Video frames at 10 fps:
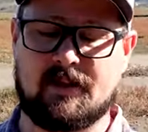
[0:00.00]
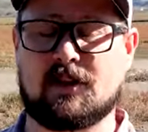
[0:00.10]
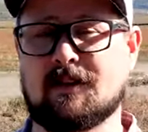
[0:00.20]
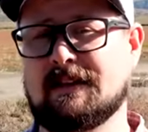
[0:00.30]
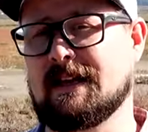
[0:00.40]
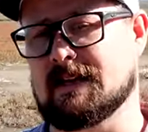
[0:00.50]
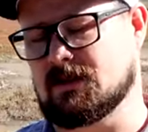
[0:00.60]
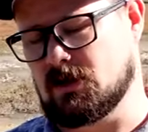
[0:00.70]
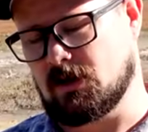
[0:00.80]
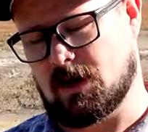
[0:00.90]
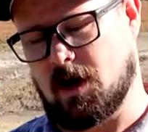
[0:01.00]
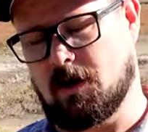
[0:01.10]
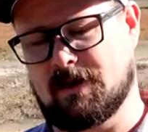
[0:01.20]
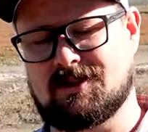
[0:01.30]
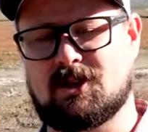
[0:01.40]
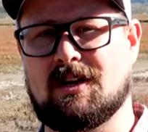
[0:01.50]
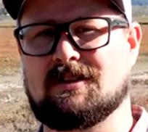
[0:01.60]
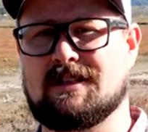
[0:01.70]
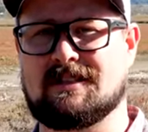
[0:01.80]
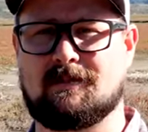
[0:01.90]
The good thing is you can always
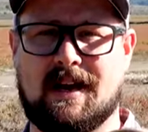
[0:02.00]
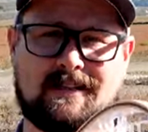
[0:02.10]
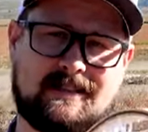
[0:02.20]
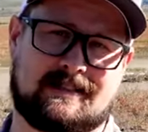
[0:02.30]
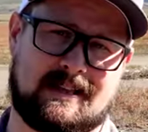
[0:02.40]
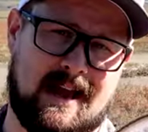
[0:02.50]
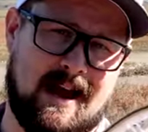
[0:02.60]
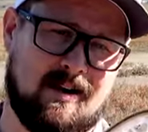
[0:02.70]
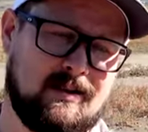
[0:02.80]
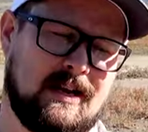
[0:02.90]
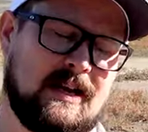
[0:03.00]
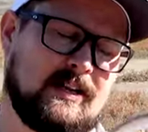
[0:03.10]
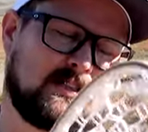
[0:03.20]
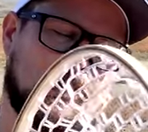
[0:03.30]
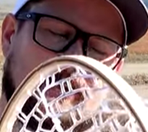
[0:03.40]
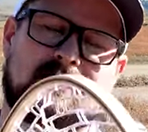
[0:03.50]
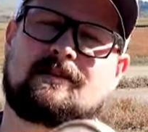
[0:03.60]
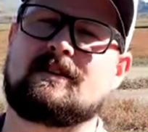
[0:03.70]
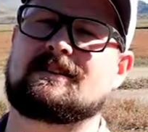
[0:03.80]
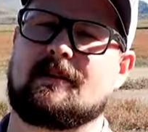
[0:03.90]
change these baskets out. So this
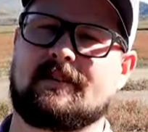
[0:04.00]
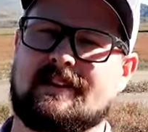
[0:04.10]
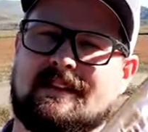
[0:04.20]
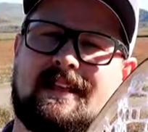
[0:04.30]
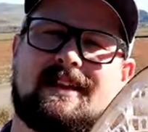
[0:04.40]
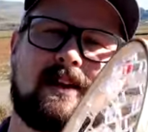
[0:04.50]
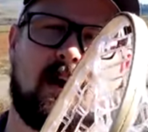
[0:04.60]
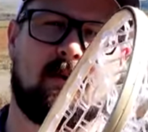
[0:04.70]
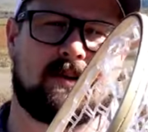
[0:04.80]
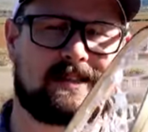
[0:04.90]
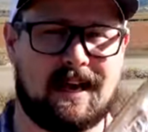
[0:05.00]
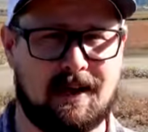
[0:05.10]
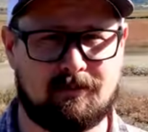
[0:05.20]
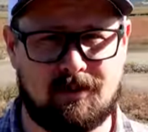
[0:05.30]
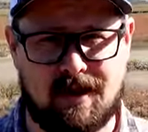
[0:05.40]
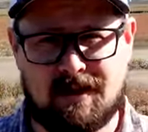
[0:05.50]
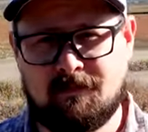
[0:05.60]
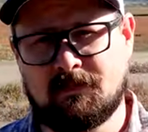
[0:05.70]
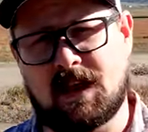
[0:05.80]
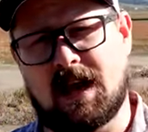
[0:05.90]
can be something that they can always
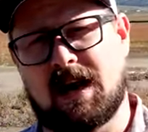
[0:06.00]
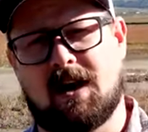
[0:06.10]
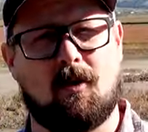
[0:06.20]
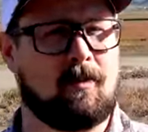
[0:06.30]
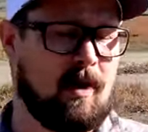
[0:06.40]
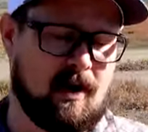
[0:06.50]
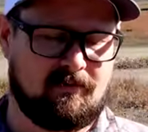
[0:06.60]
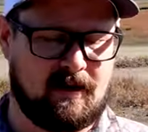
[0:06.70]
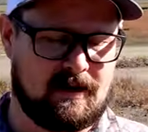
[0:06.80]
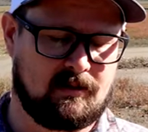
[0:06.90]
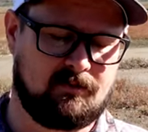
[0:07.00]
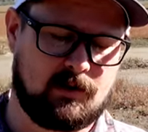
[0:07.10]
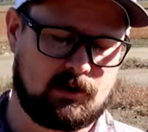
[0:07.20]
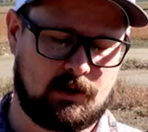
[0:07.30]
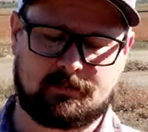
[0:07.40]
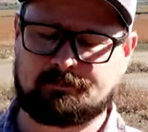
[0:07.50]
upgrade or modify in the future.